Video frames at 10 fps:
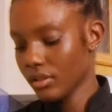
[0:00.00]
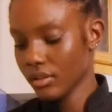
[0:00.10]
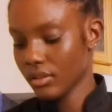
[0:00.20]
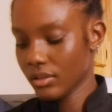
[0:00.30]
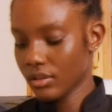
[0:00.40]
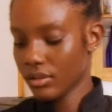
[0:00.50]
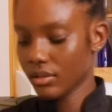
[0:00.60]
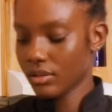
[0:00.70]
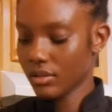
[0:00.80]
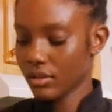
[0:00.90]

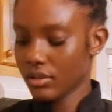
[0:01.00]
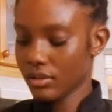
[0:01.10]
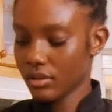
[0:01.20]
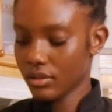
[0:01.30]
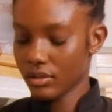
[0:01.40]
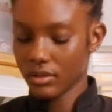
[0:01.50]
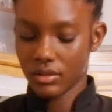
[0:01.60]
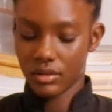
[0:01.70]
[no speech]